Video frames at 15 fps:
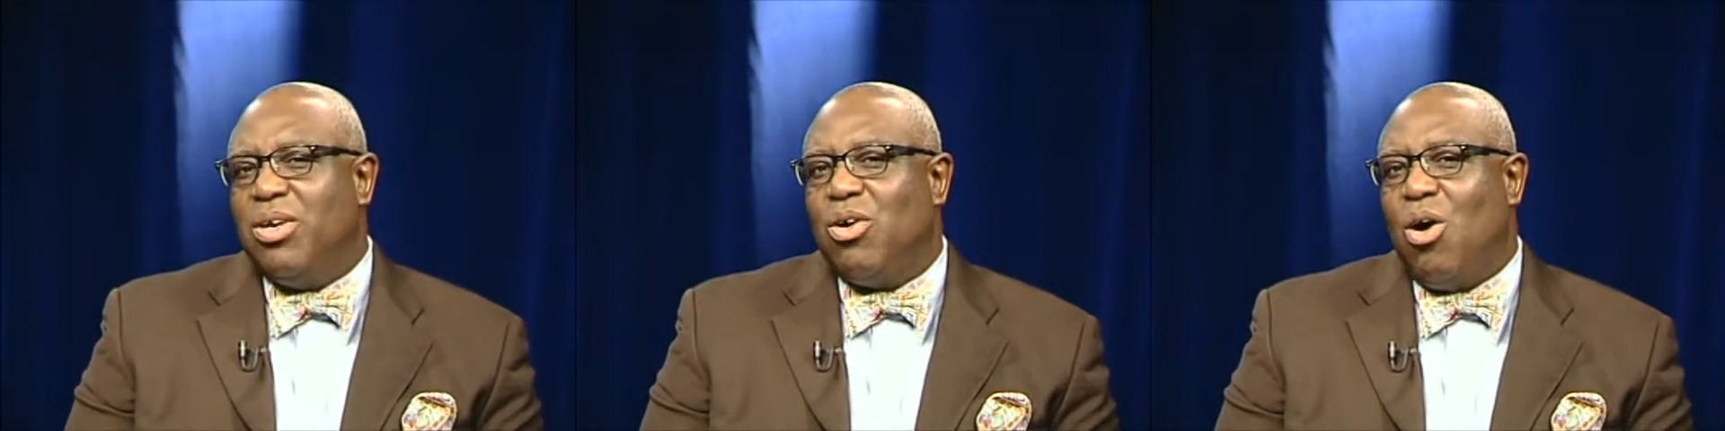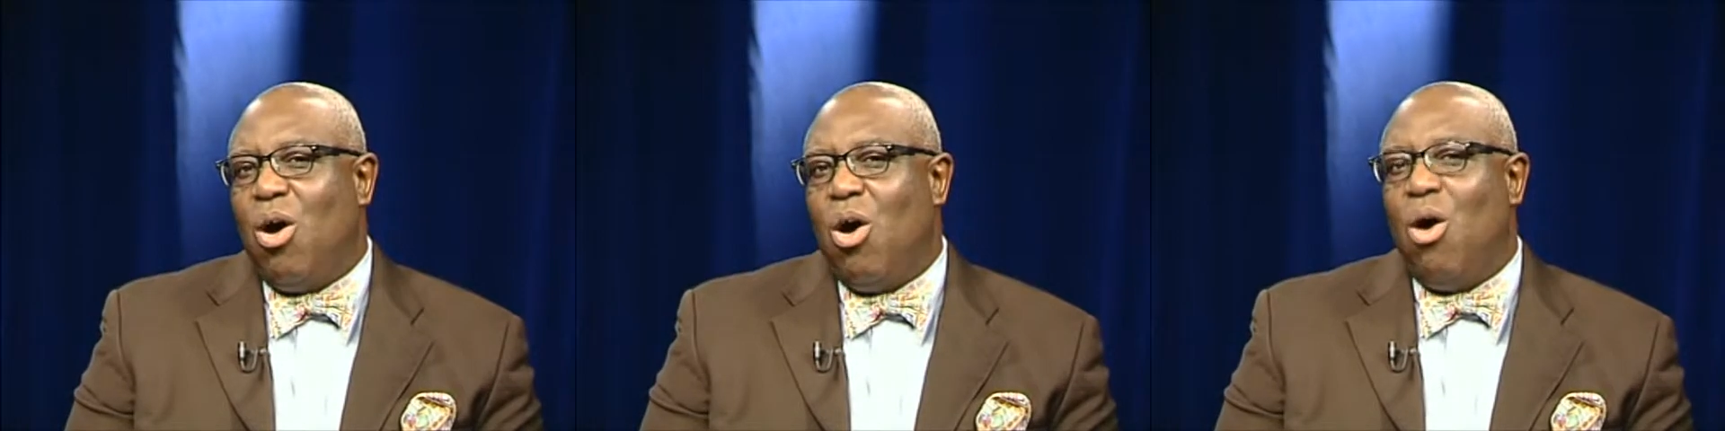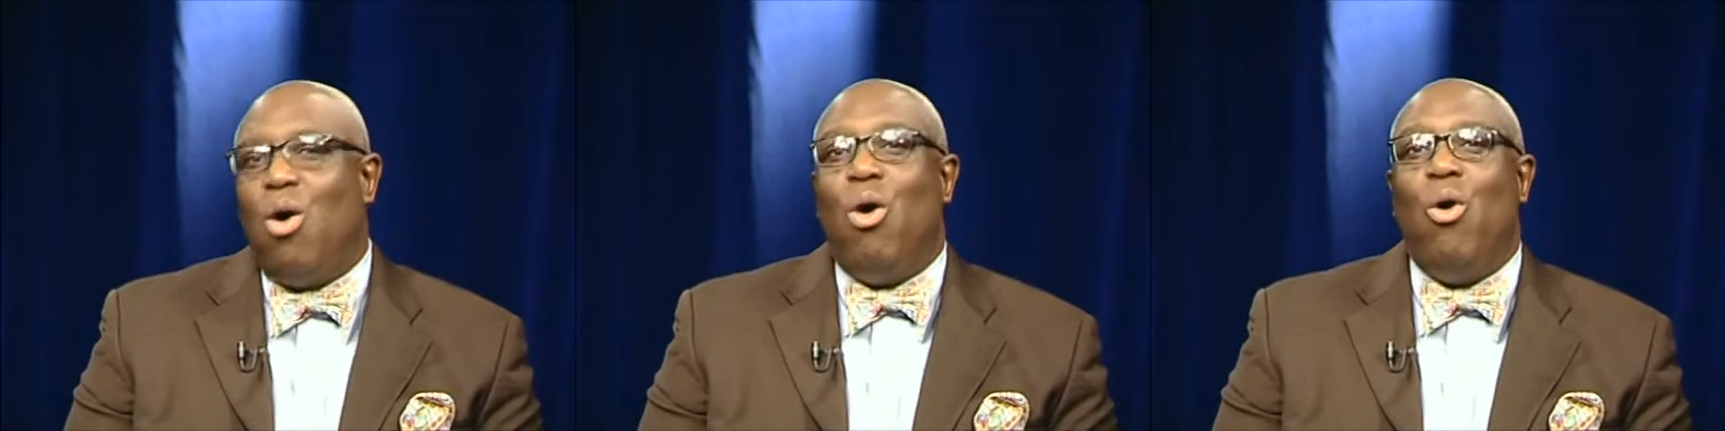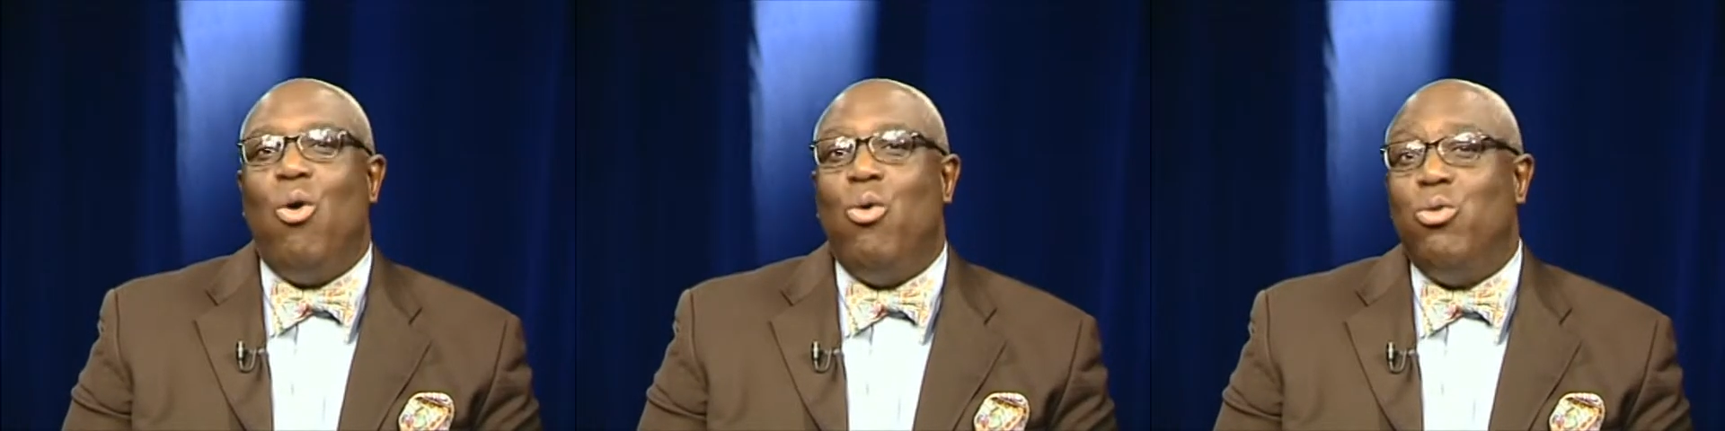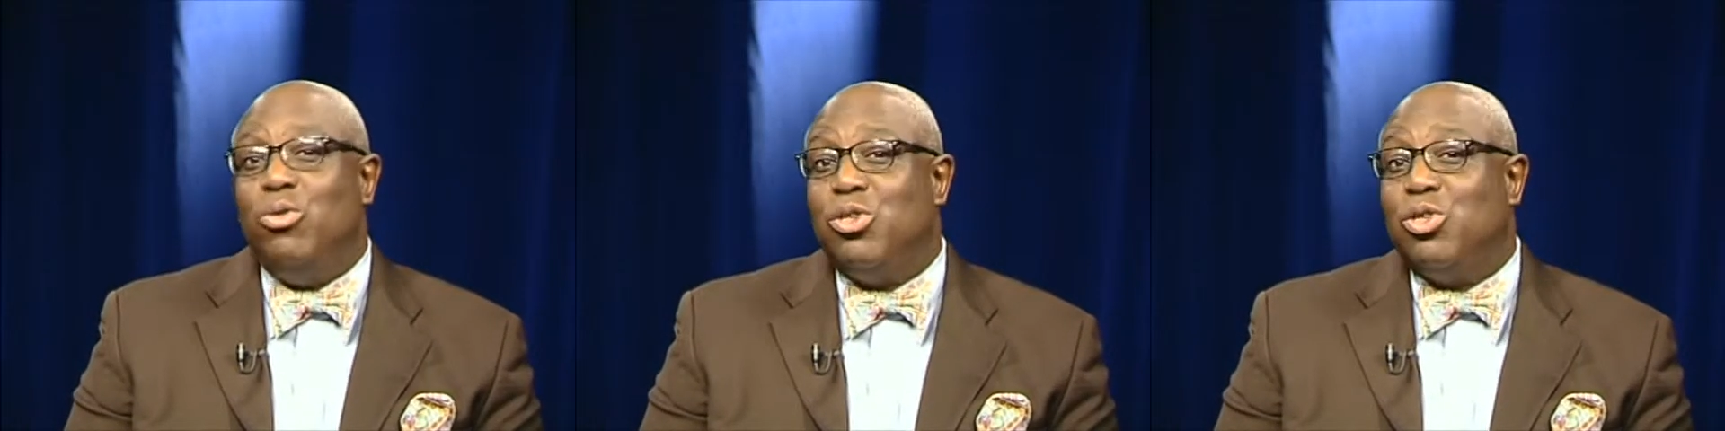call
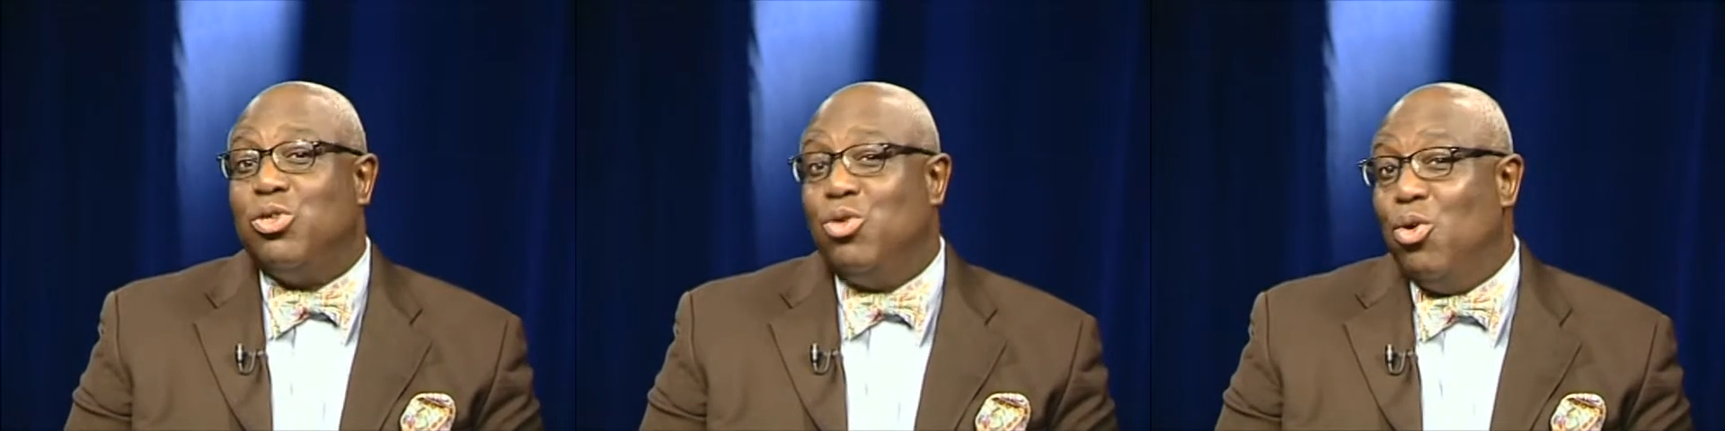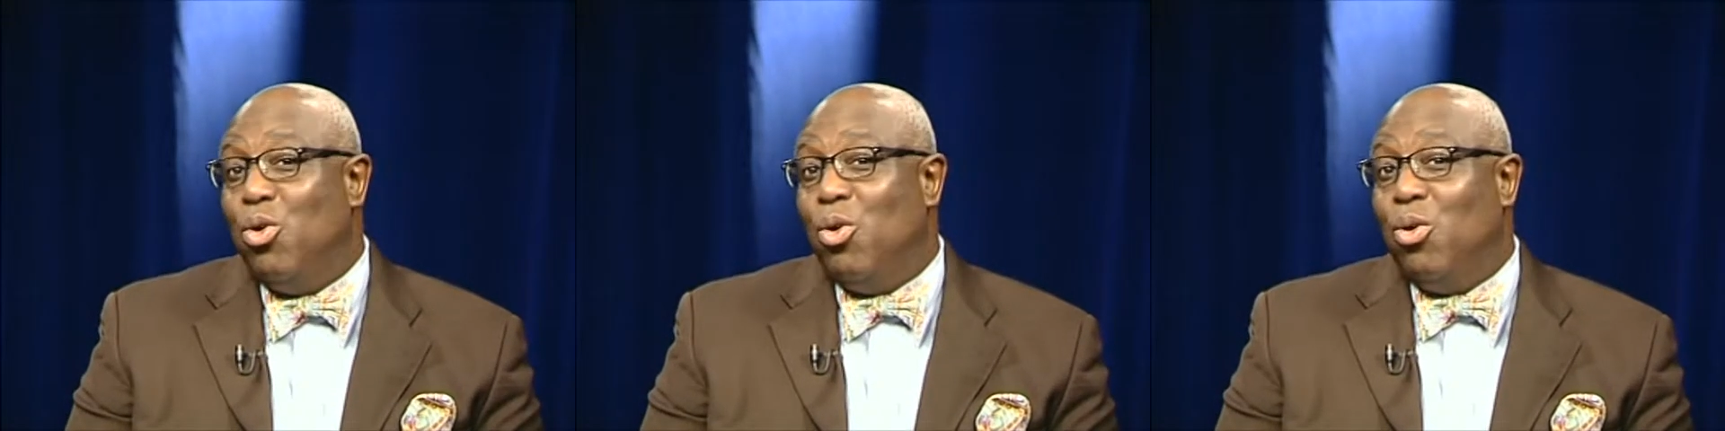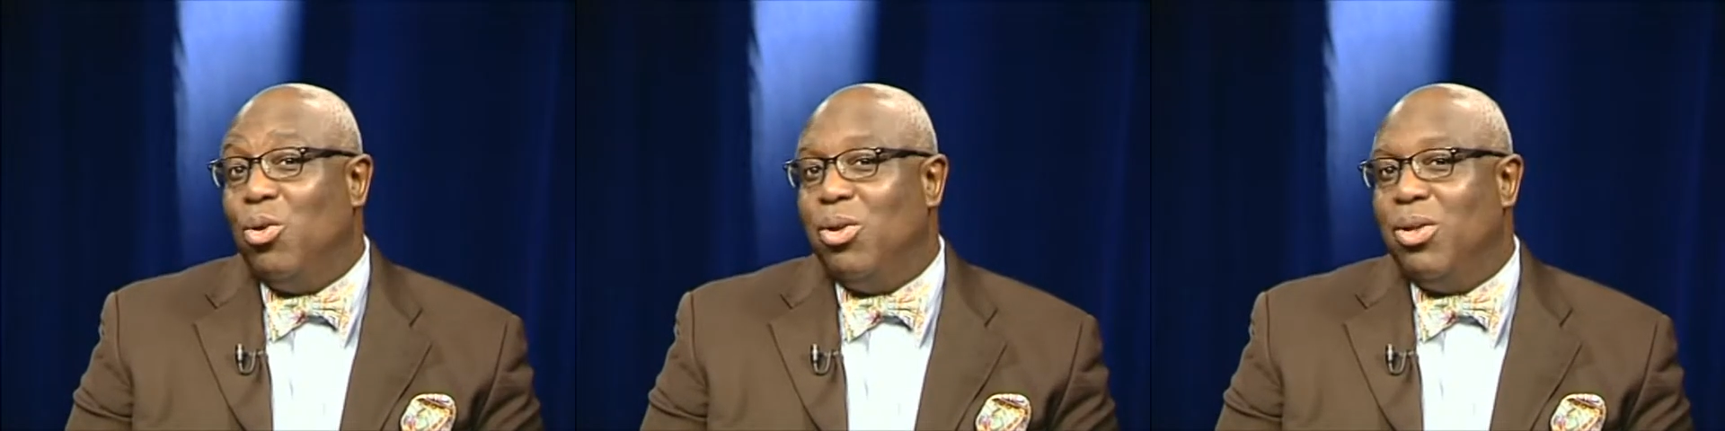old school.